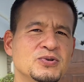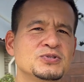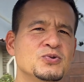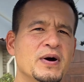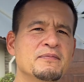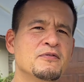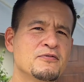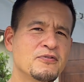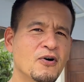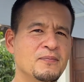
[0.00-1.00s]
Q2M
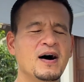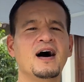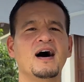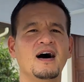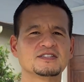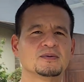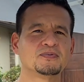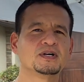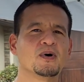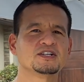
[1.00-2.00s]
foam, awesome
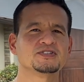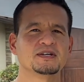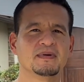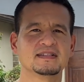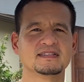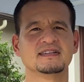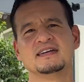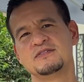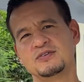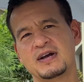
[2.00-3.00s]
pre-wash treatment.
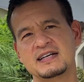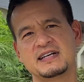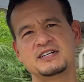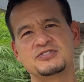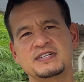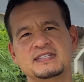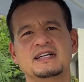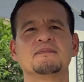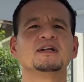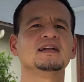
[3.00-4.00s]
If you guys are interested,
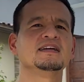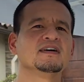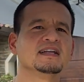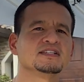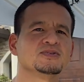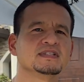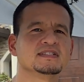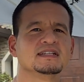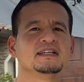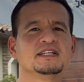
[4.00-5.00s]
I'm going to leave a link to it
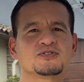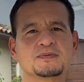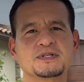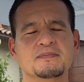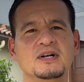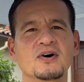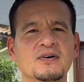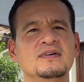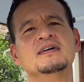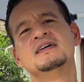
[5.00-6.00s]
in the description below.
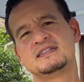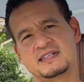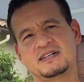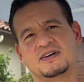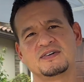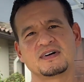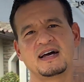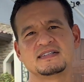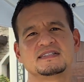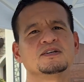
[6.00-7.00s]
So you don't know
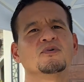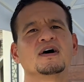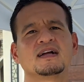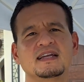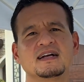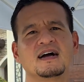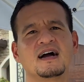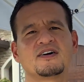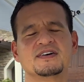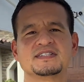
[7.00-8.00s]
guys, it's your boy Clean
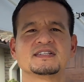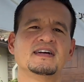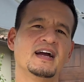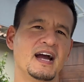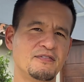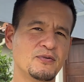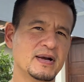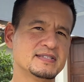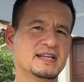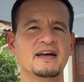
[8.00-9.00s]
Car Chris, every
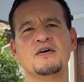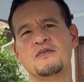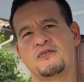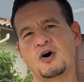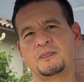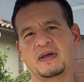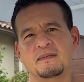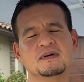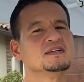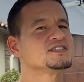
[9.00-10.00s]
Wednesday, 4
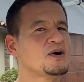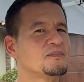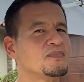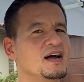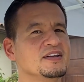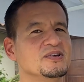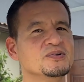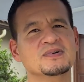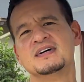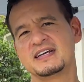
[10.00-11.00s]
p.m, something brand
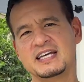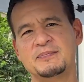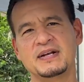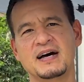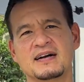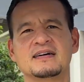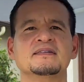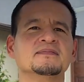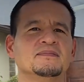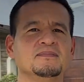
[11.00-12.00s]
new. Keep it locked.
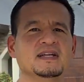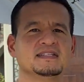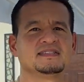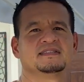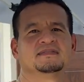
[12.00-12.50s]
Bless.